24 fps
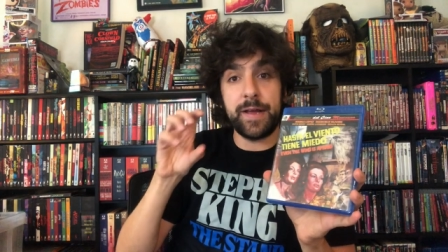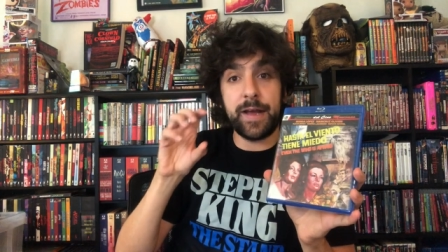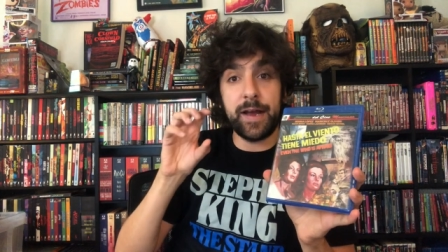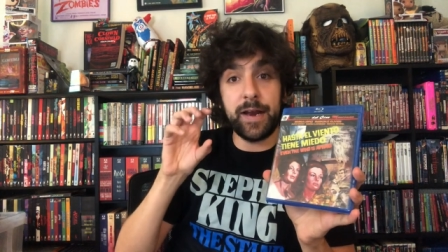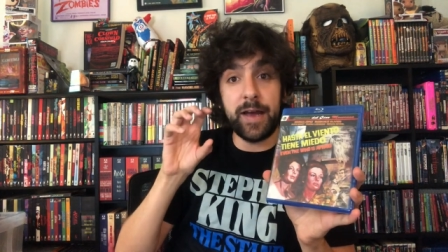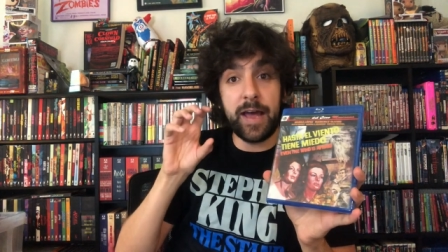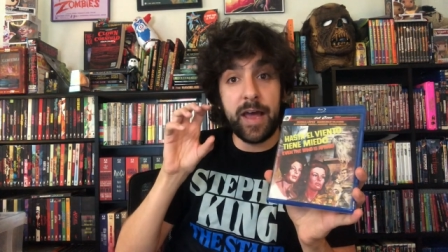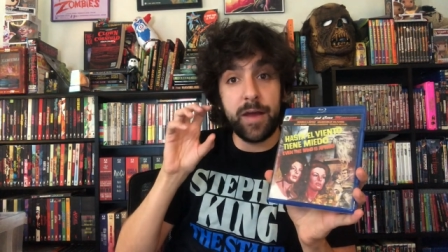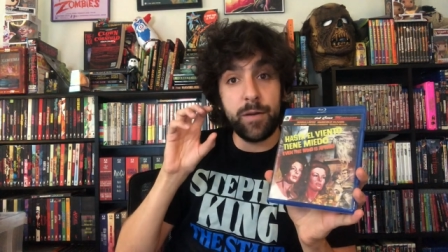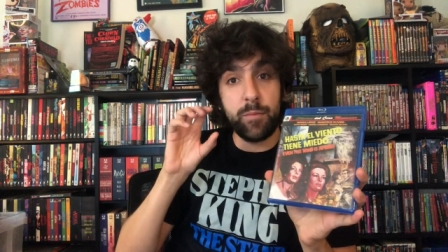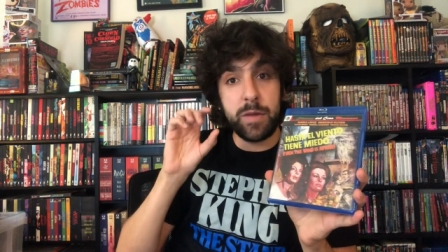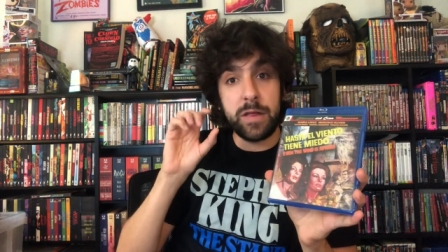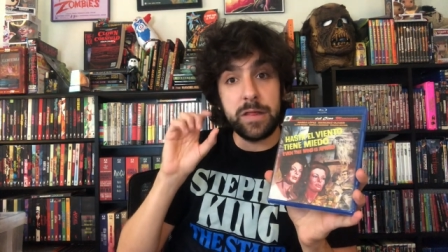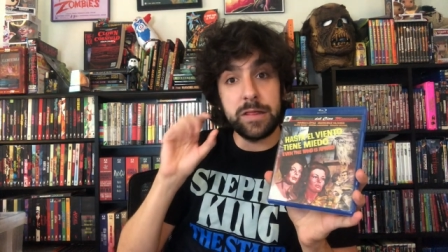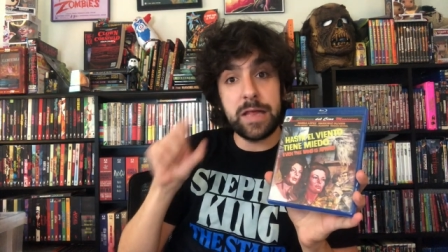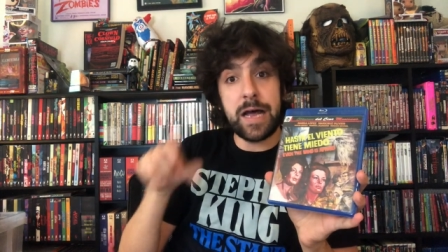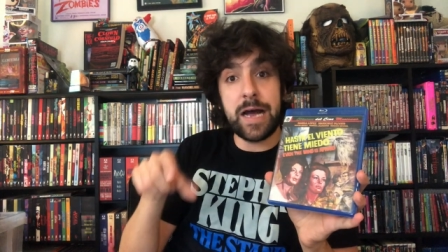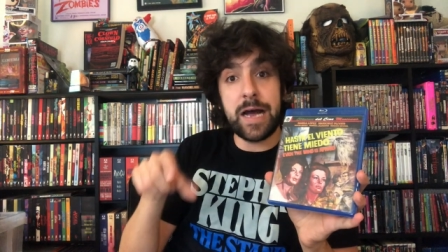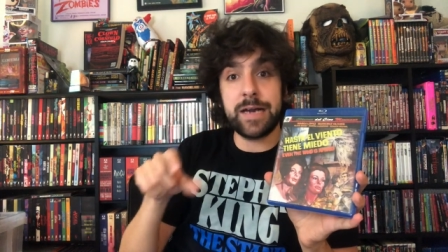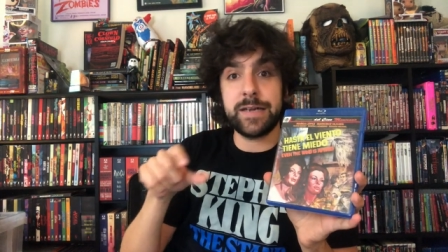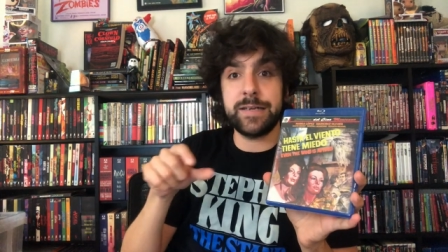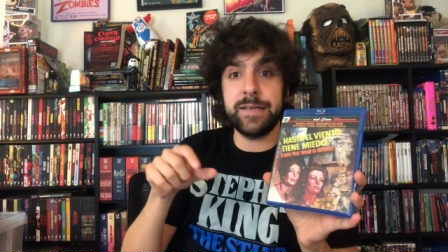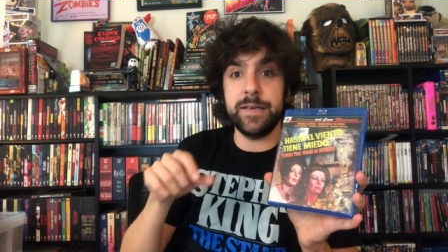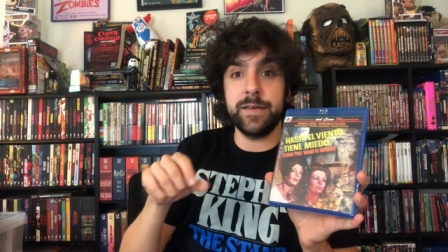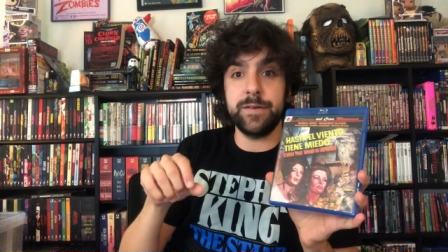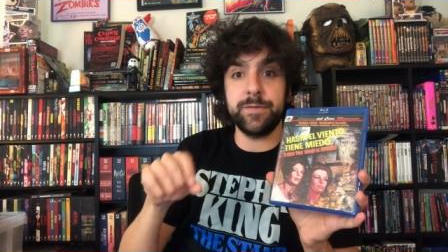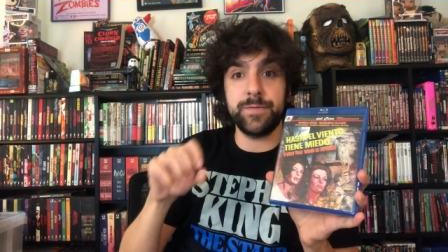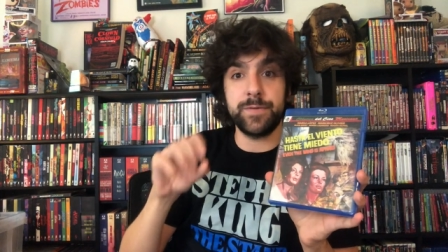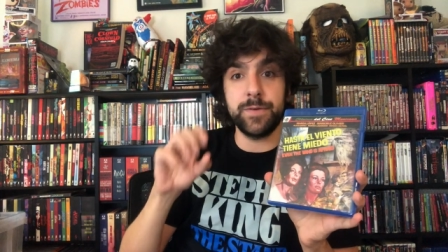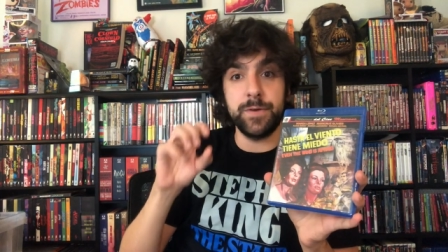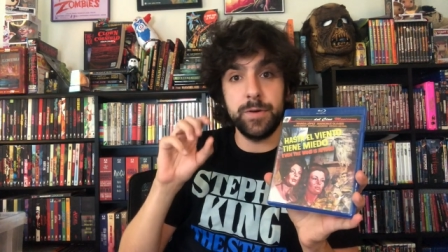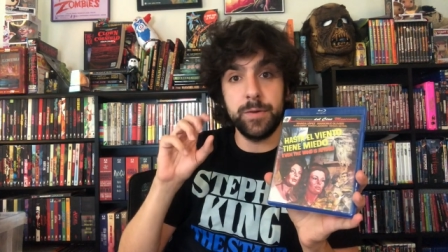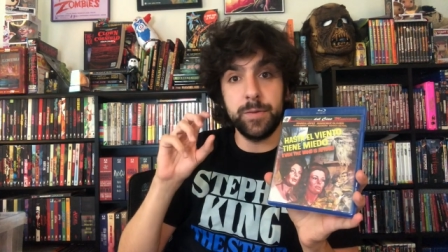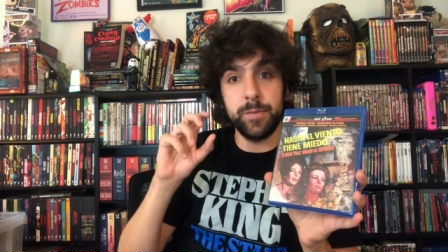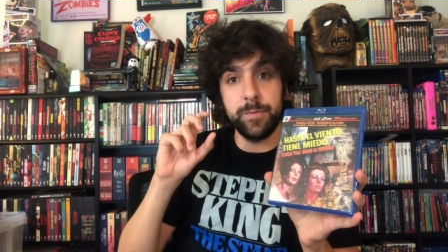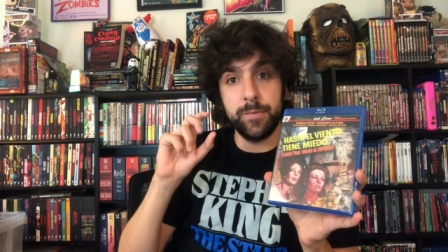kind of had me locked in
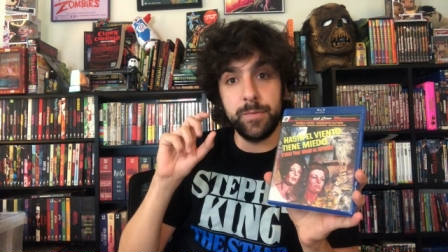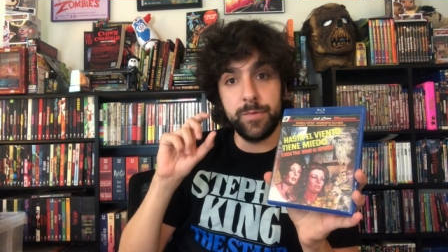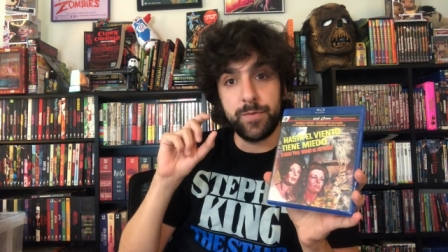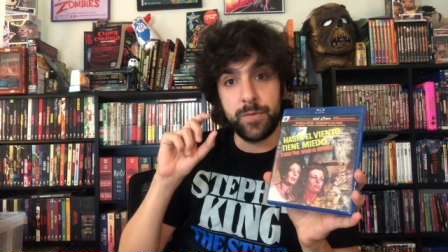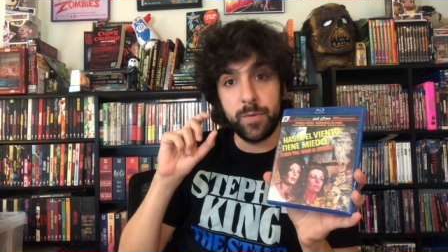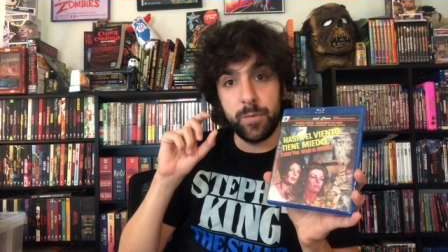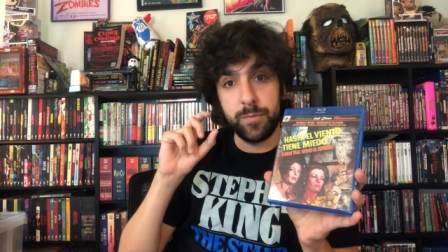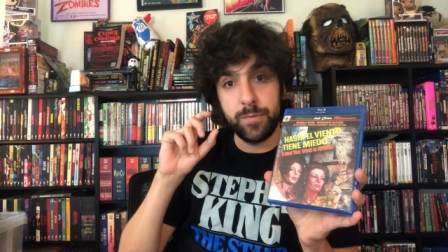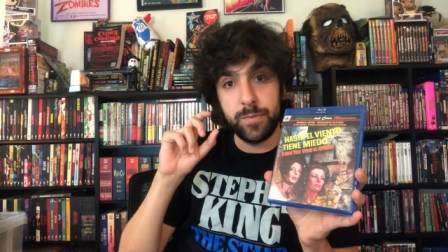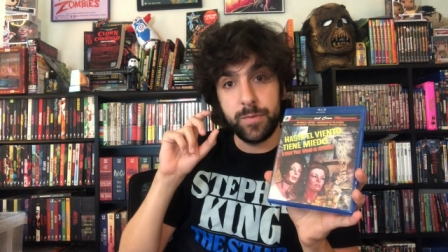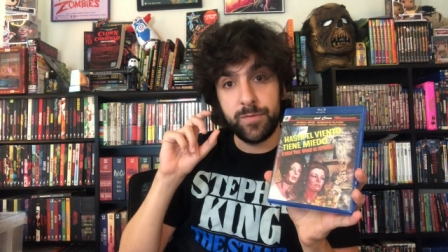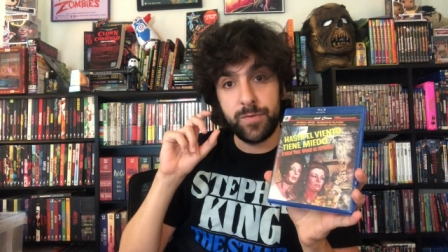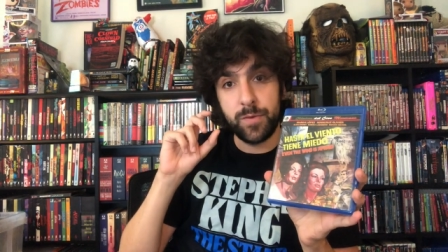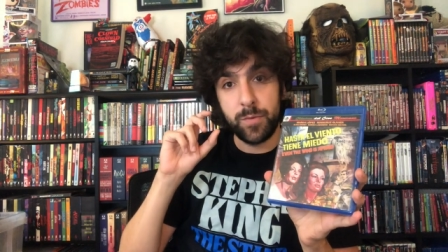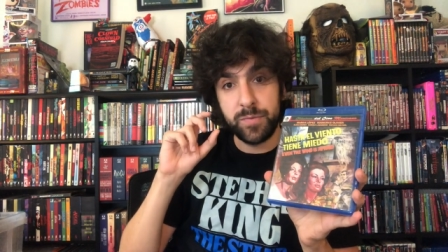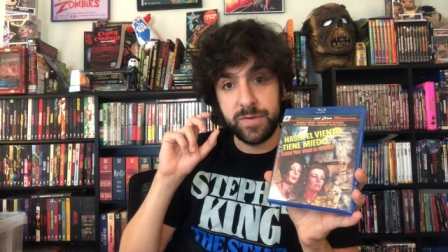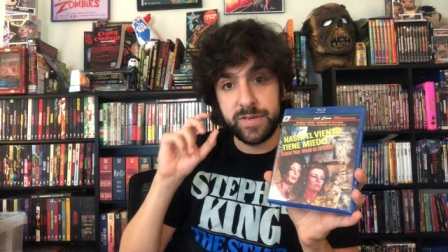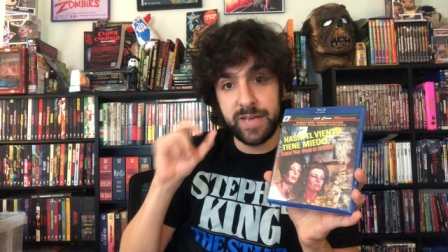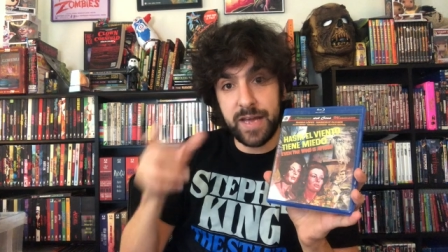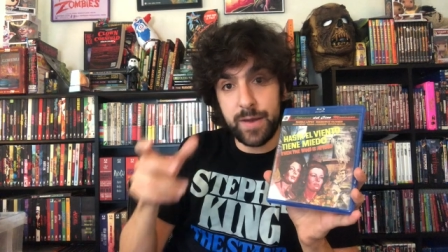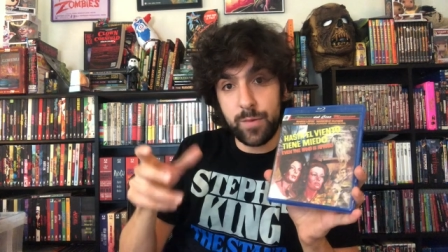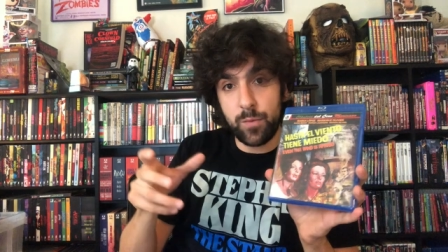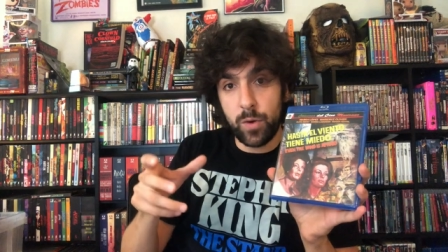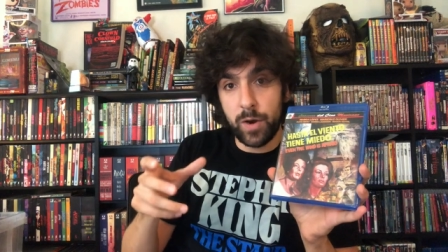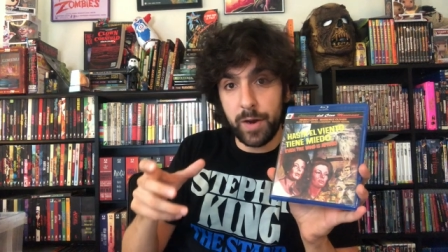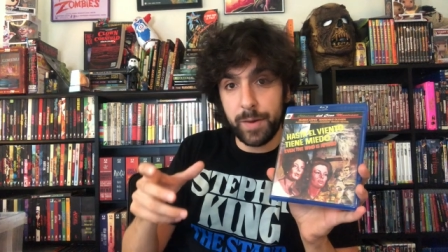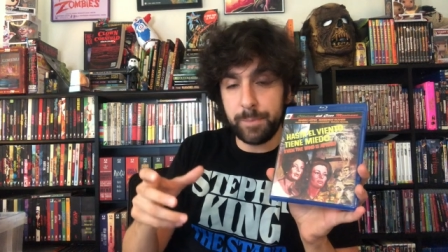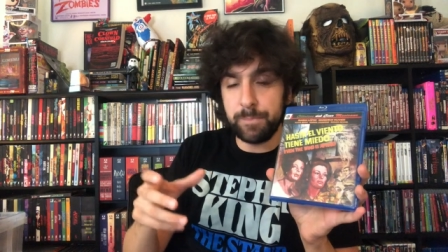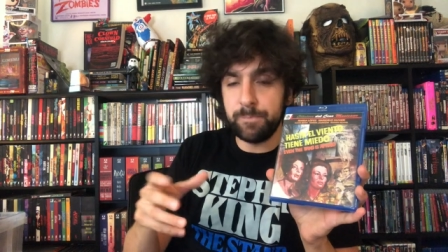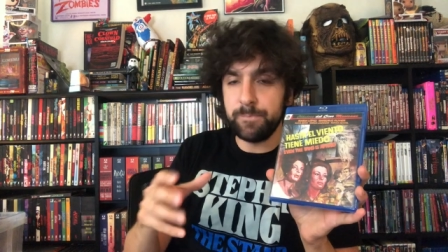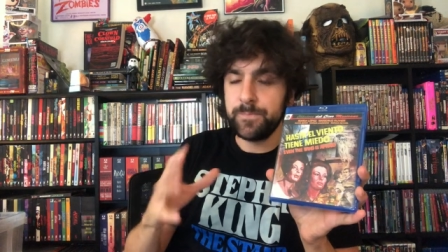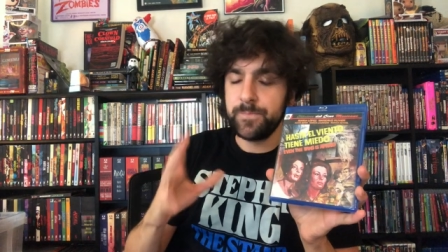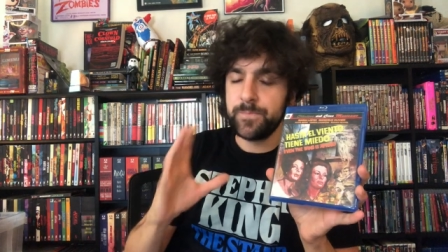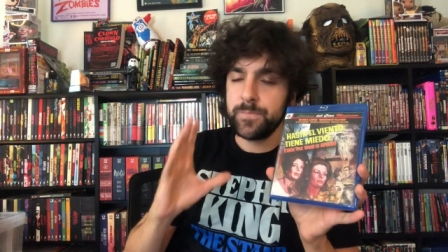from from from day one.